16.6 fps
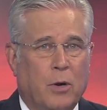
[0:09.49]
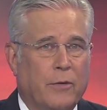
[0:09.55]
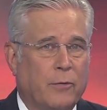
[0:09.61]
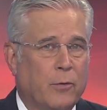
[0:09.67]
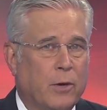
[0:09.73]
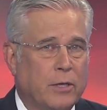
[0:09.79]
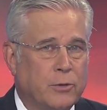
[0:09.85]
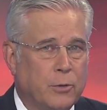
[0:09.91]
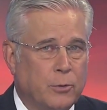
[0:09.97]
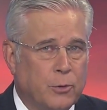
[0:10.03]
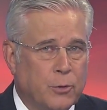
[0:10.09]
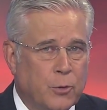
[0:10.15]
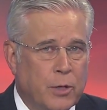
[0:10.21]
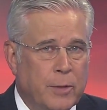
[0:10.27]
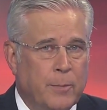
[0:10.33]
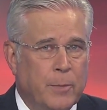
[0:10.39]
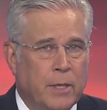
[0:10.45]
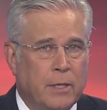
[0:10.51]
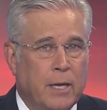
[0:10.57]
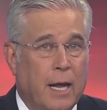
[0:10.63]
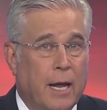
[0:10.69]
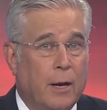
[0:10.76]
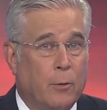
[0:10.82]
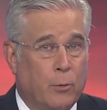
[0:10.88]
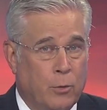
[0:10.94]
preferential treatment
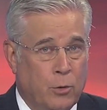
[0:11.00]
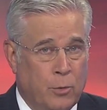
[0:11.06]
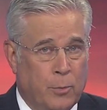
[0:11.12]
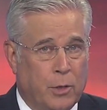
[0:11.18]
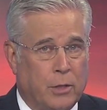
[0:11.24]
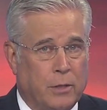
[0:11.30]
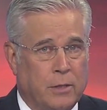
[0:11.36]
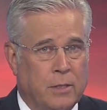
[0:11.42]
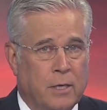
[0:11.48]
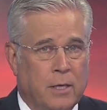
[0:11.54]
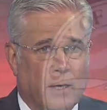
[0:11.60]
and rumors.